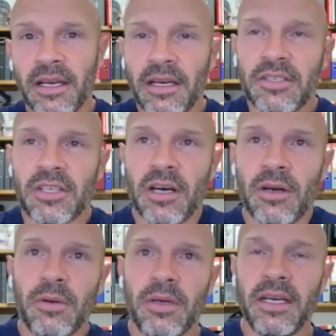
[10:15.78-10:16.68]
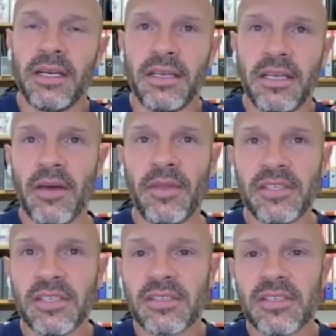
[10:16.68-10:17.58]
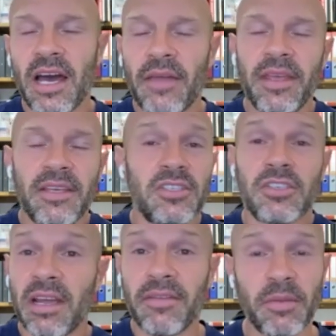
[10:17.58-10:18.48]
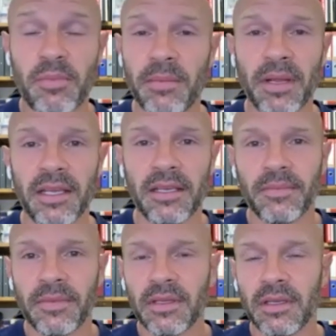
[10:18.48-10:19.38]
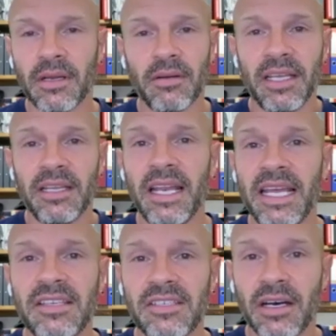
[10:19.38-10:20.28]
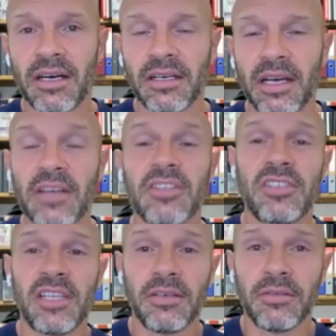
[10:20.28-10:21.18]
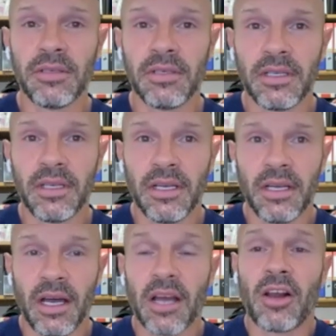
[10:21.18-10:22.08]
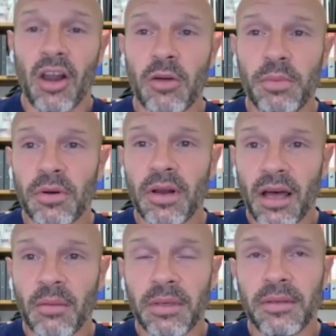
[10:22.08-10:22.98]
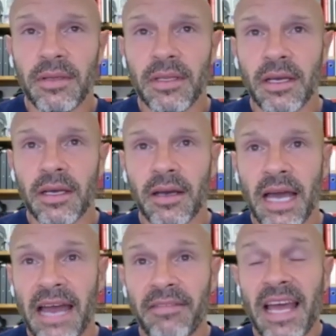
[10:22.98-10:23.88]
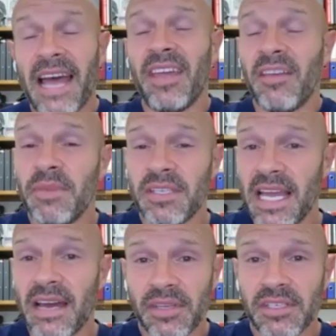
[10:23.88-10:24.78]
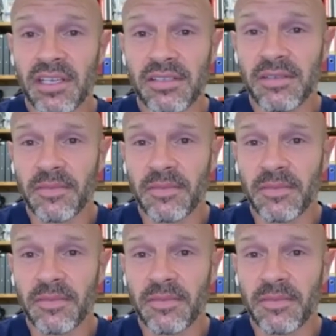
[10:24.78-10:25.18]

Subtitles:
So, you know, I think this is great for the Premier League. You know, Leeds are still a global club. Had they have missed out this season,